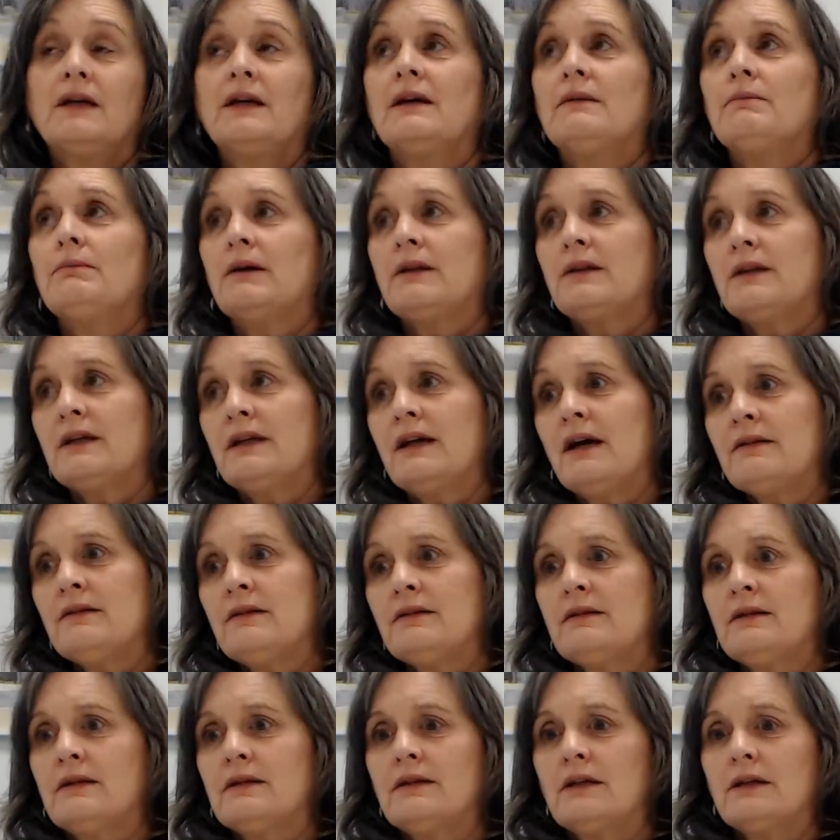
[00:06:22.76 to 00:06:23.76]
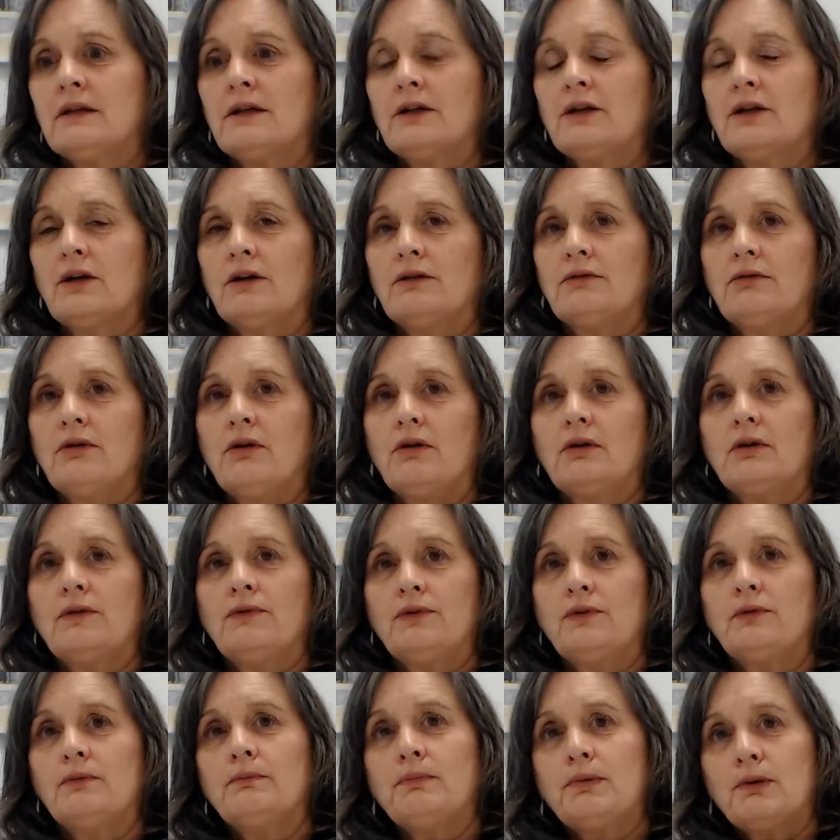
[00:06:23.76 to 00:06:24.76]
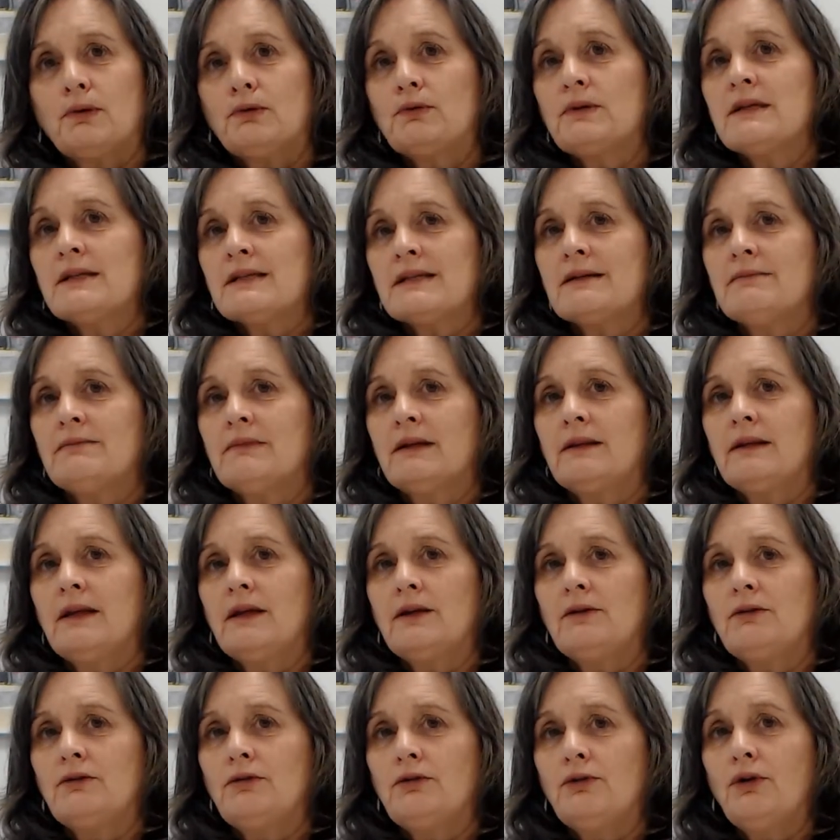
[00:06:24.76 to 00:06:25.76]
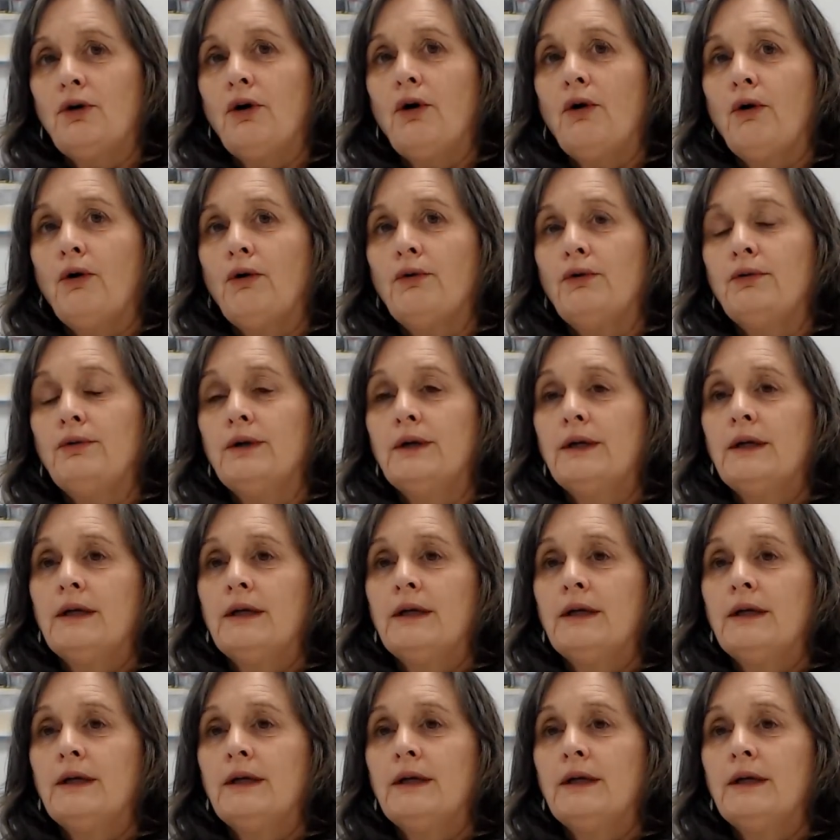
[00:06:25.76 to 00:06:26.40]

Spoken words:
But the other thing that can go wrong, if you employ someone that you know,